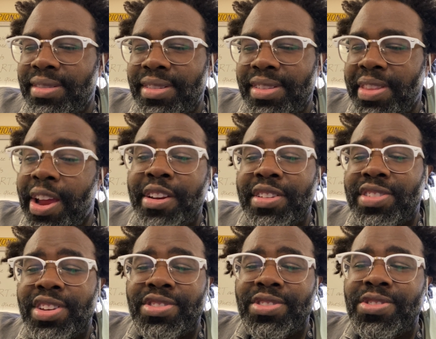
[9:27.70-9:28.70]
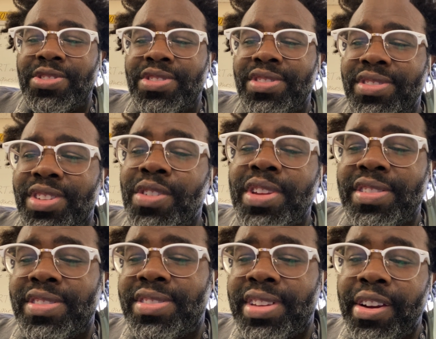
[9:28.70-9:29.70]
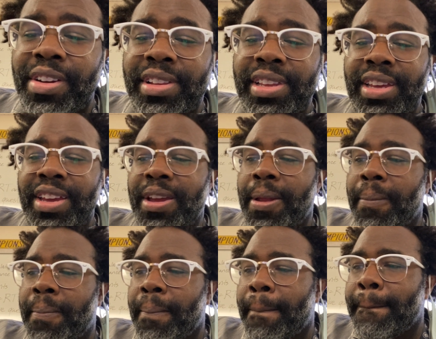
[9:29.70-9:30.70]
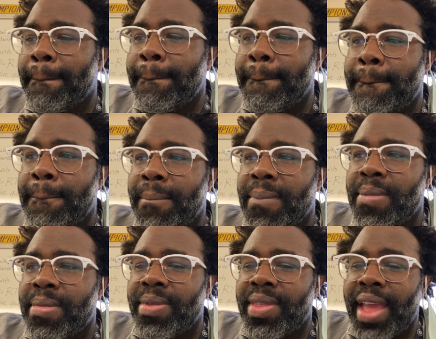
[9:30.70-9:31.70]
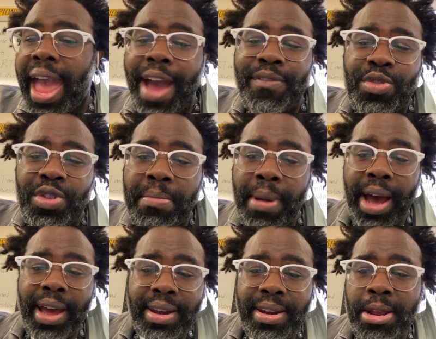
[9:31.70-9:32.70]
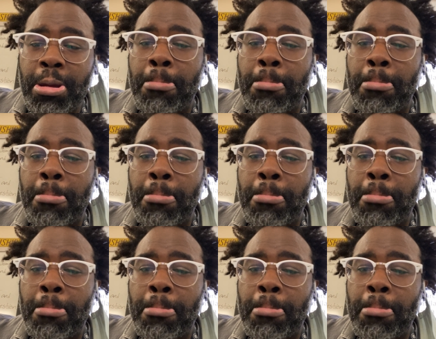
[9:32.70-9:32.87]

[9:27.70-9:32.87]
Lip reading: Their decisions don't necessarily have you in mind.